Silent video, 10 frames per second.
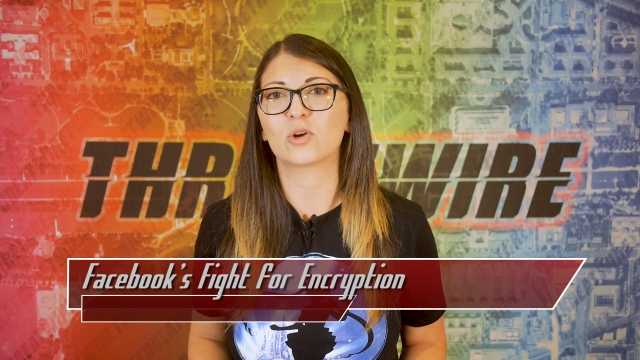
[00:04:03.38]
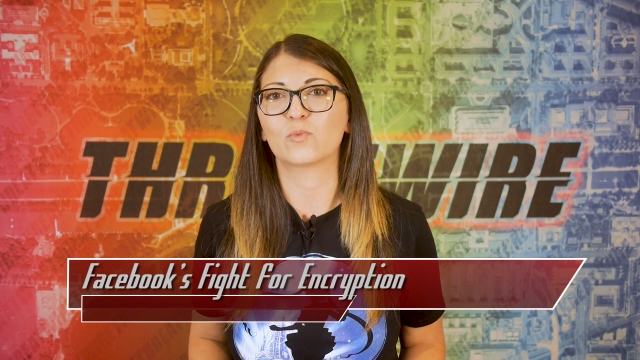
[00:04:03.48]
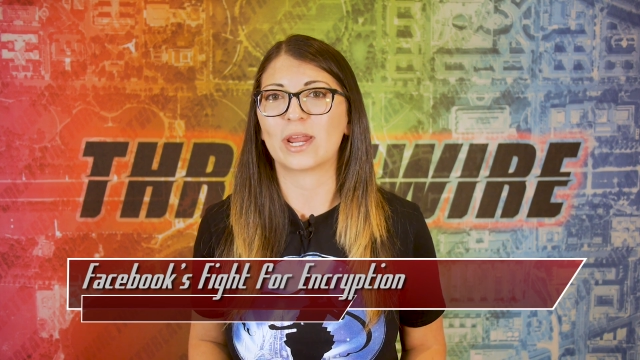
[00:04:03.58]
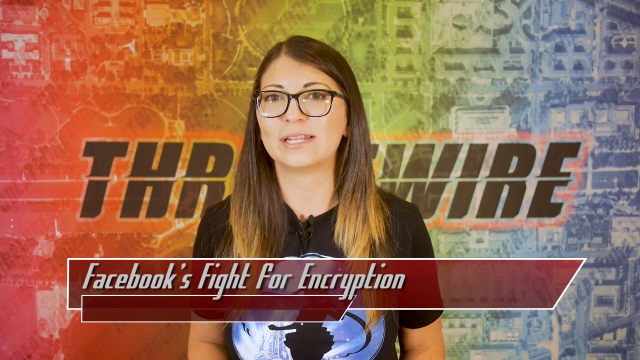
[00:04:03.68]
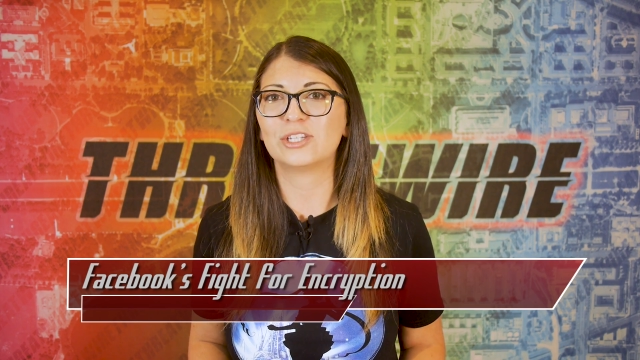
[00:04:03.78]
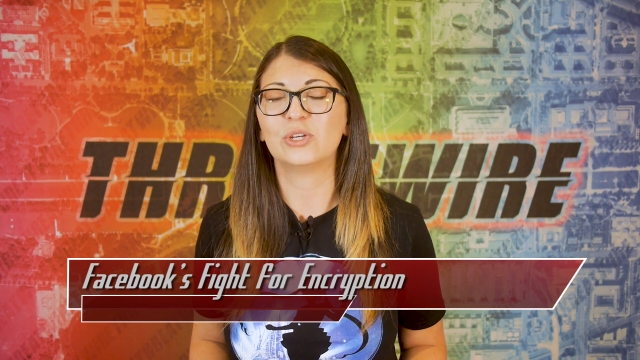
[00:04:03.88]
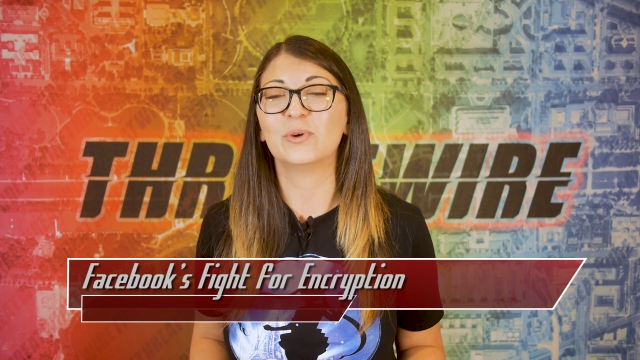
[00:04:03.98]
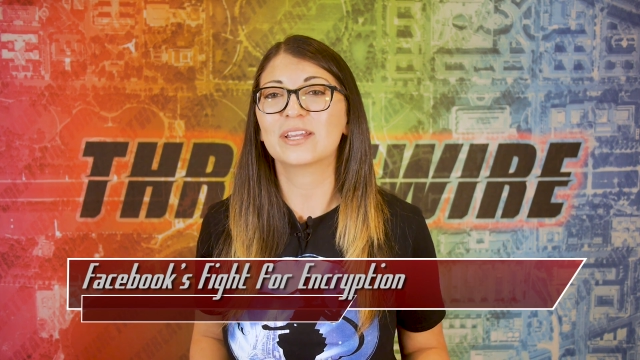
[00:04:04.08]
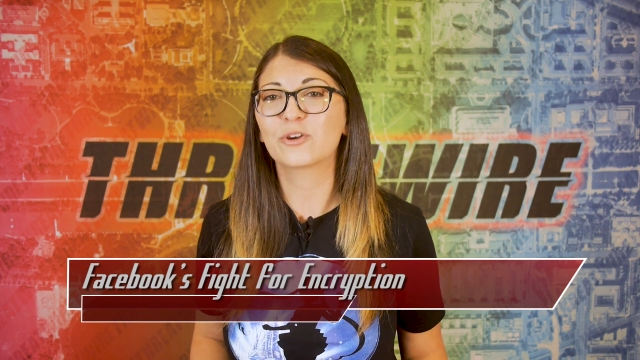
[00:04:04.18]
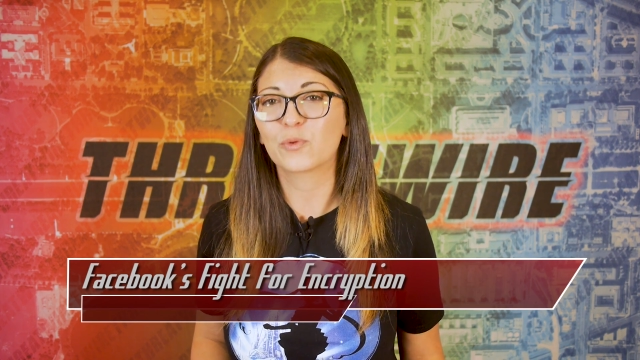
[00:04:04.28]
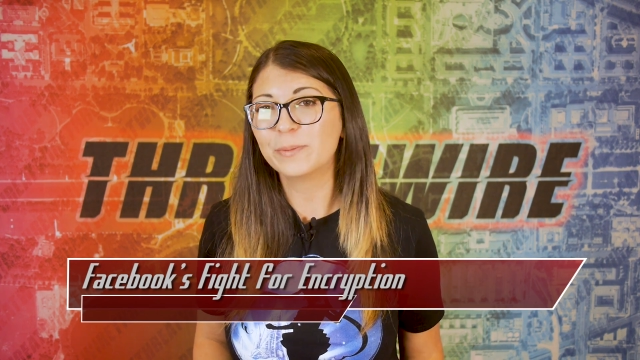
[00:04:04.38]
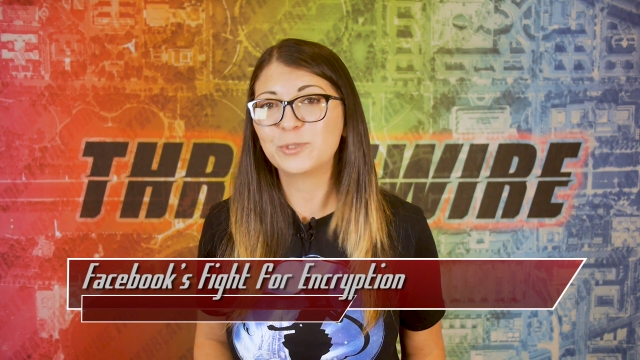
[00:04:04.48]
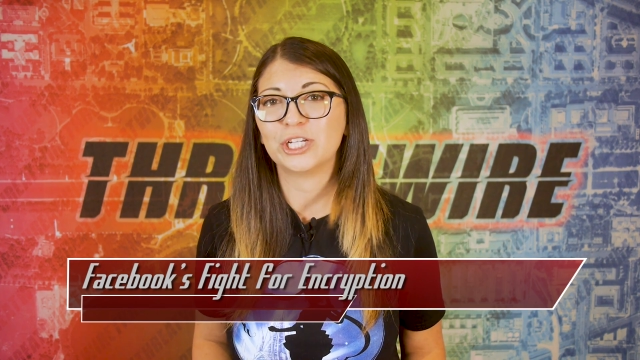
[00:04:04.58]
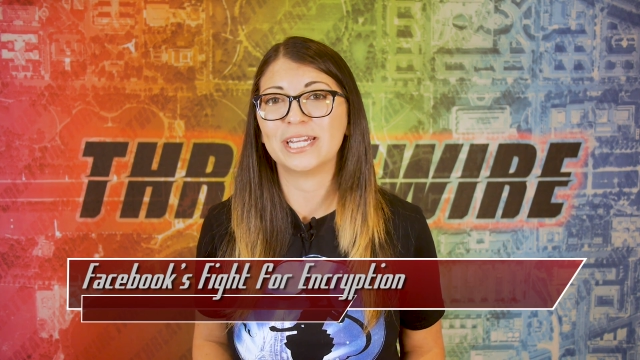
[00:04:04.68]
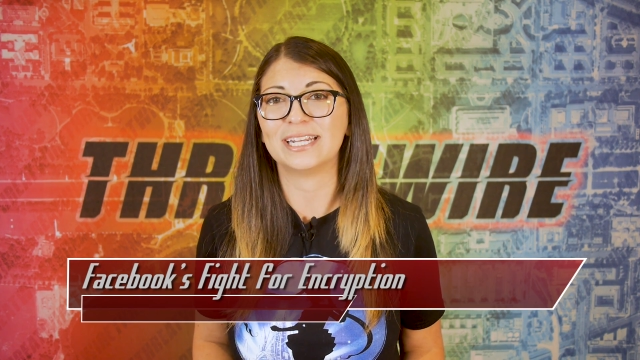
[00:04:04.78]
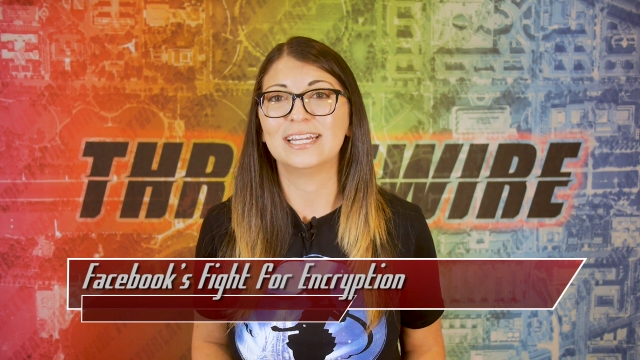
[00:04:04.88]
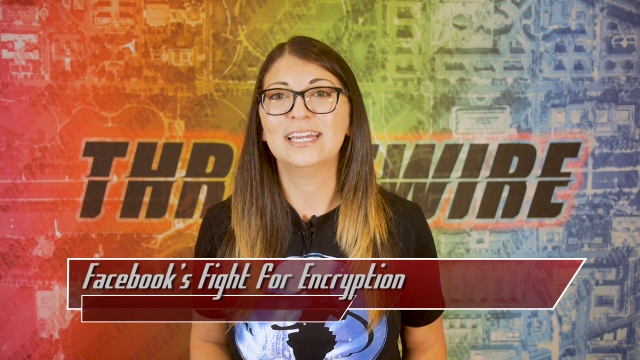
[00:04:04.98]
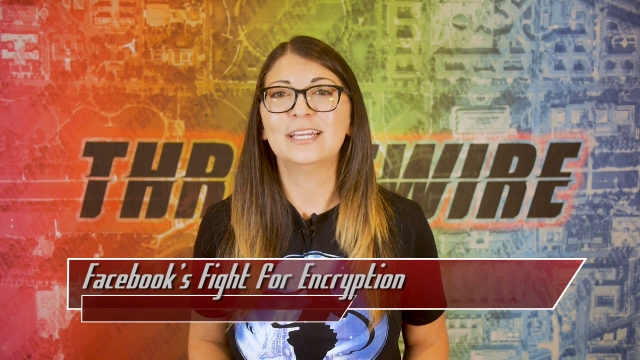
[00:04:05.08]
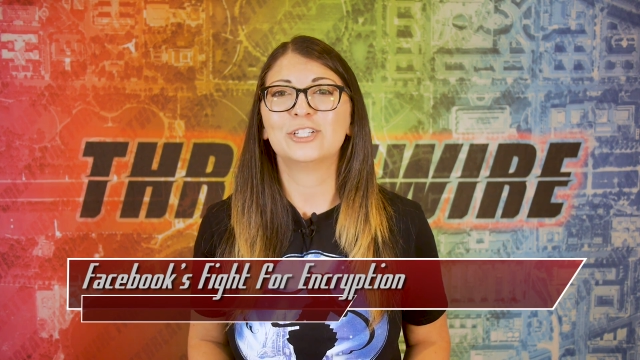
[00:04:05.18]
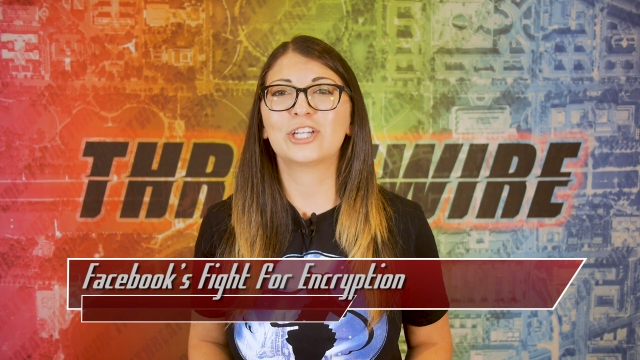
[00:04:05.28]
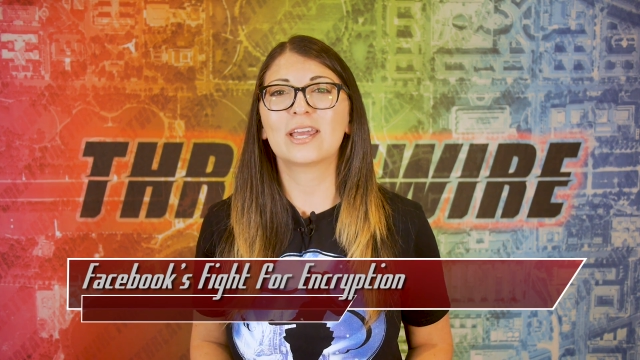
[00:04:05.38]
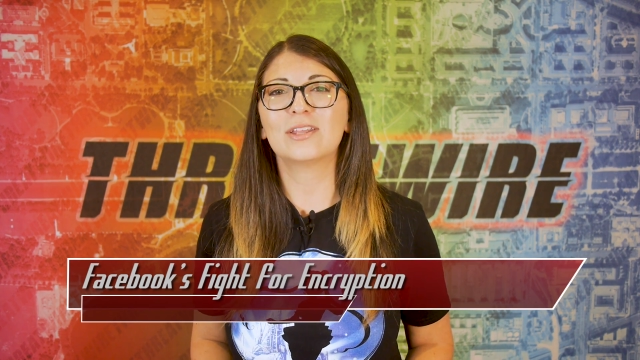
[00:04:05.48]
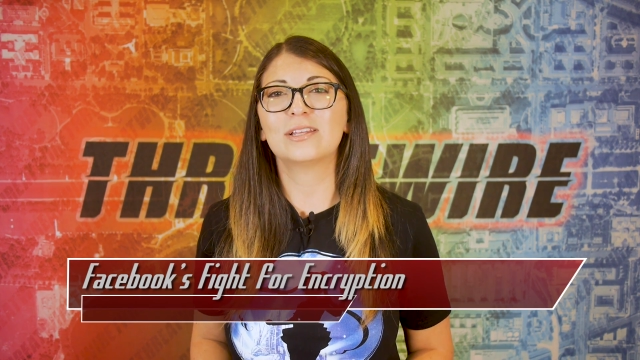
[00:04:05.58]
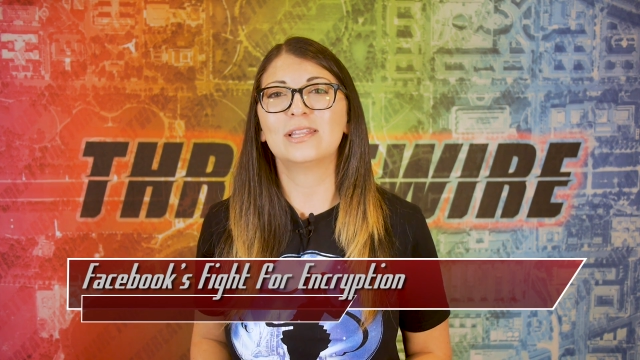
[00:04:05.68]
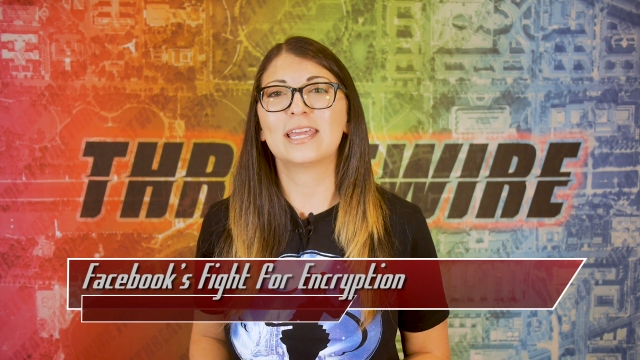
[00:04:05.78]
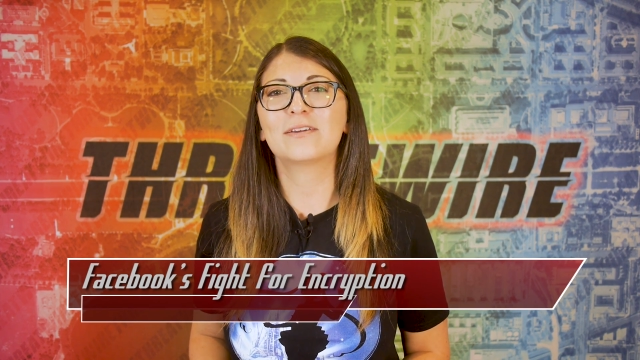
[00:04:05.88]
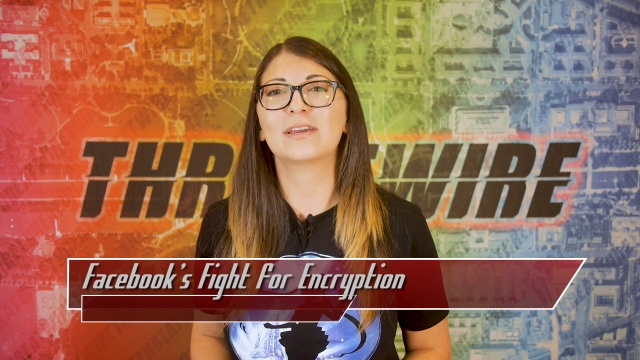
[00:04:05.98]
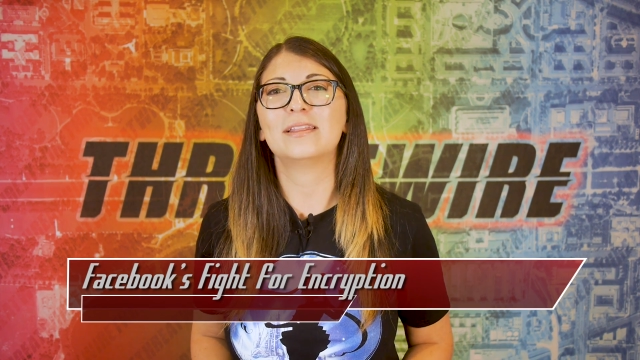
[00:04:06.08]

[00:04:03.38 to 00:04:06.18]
our right to encryption? Check out the link